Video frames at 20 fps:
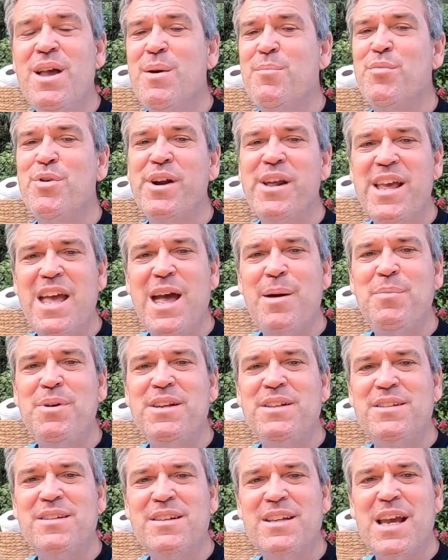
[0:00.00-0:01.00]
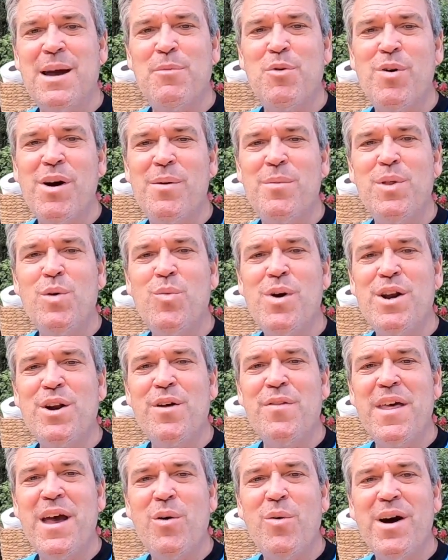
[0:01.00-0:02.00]
Pretty happy to come away with a win on
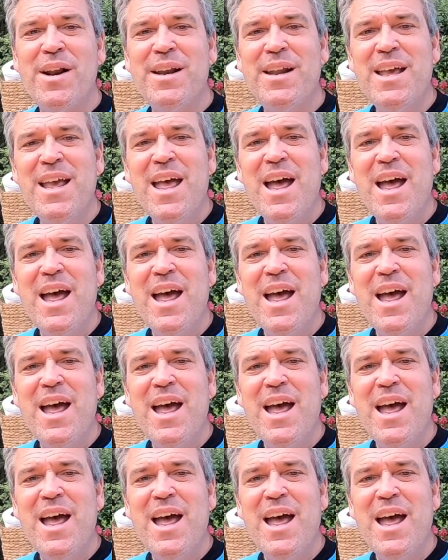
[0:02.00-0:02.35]
that one.